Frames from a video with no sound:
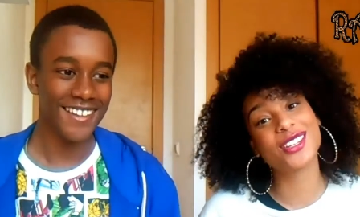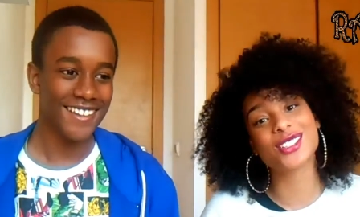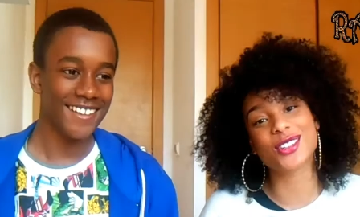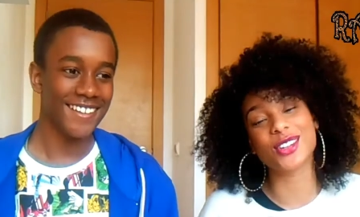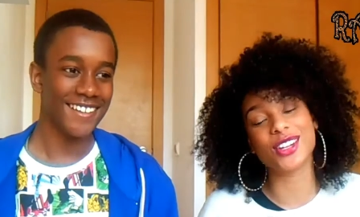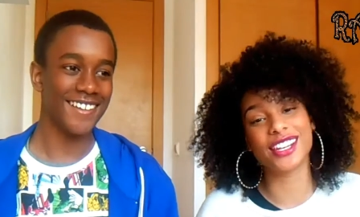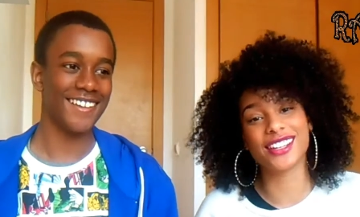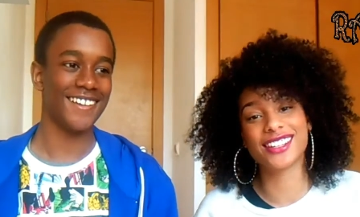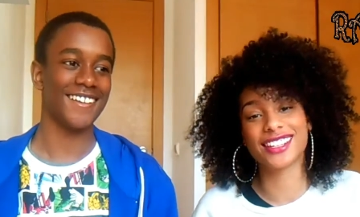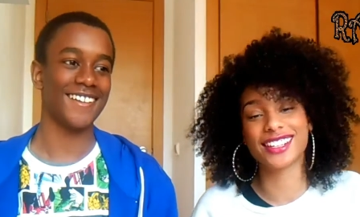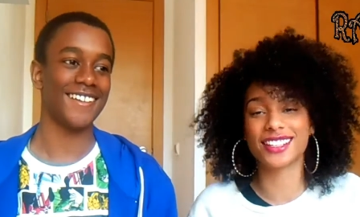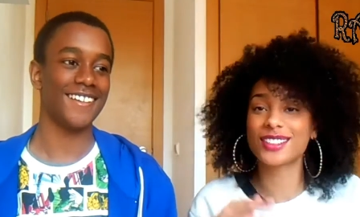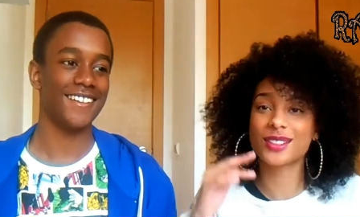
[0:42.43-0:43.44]
Speaker 1: I know he doesn't look
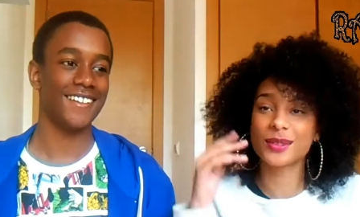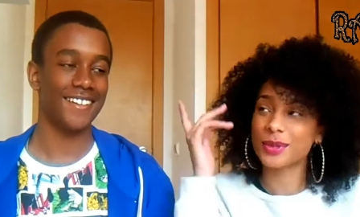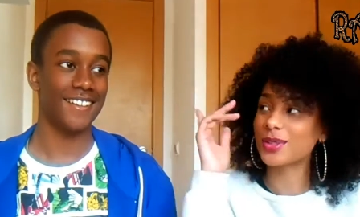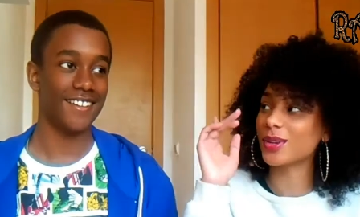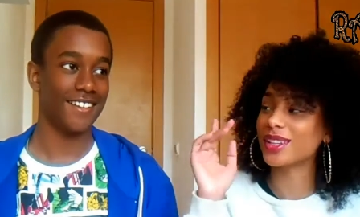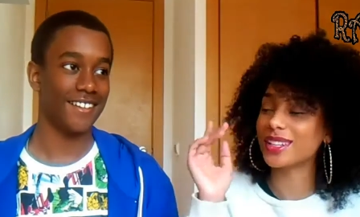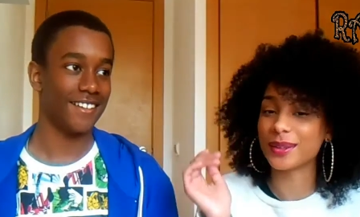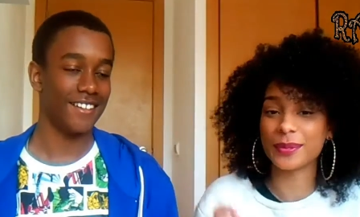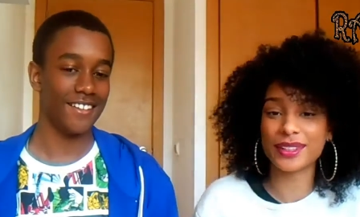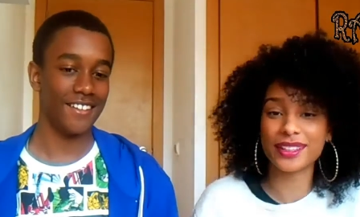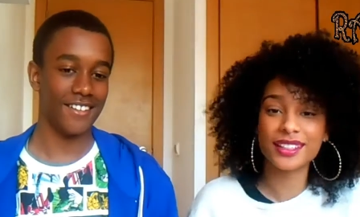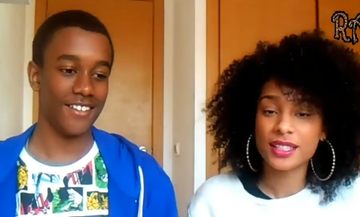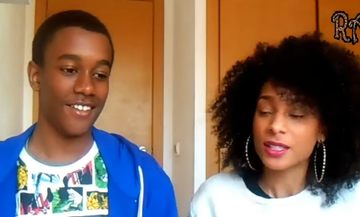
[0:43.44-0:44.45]
little, and he's so much taller
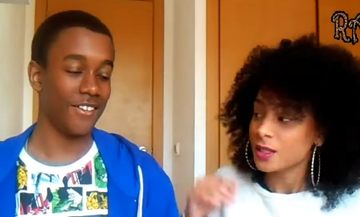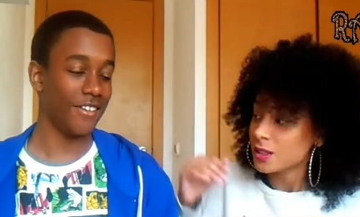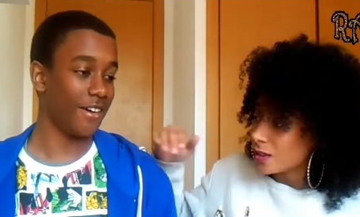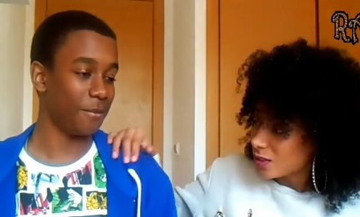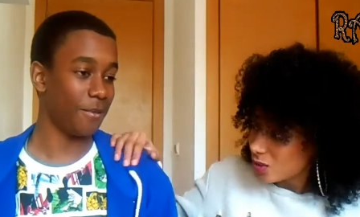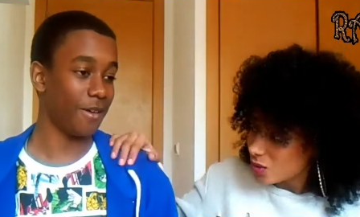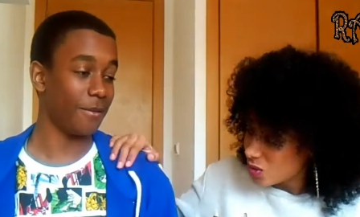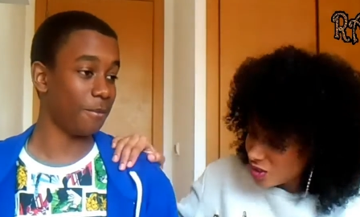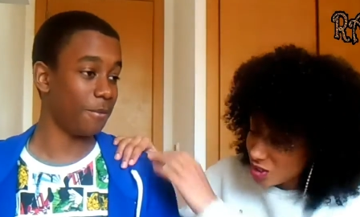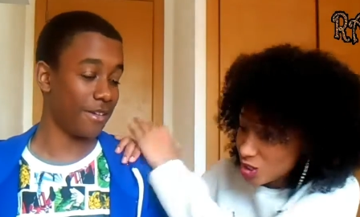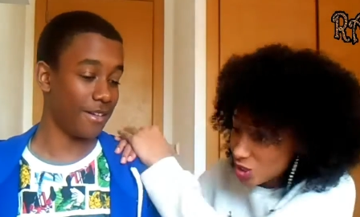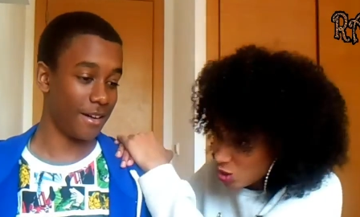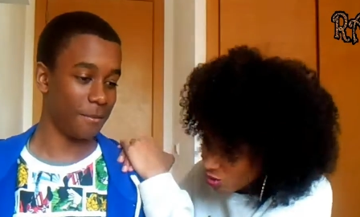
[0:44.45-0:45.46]
than me.
Speaker 2: No, I'm
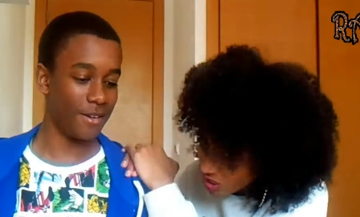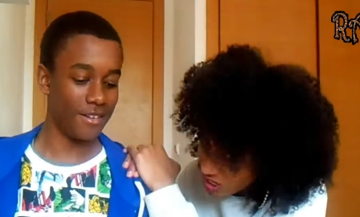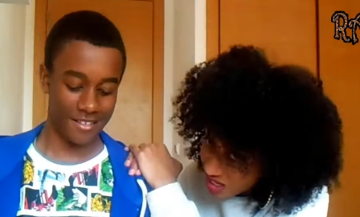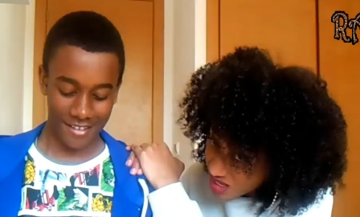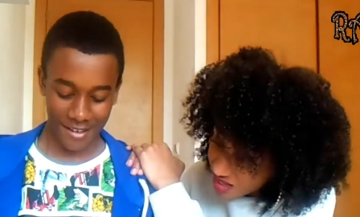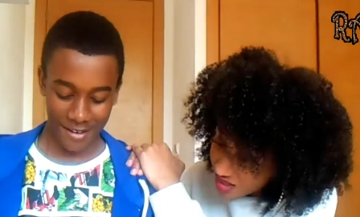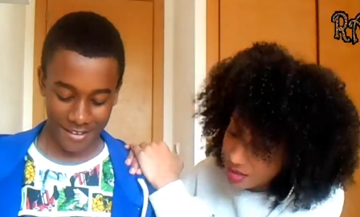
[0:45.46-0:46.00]
I'm a,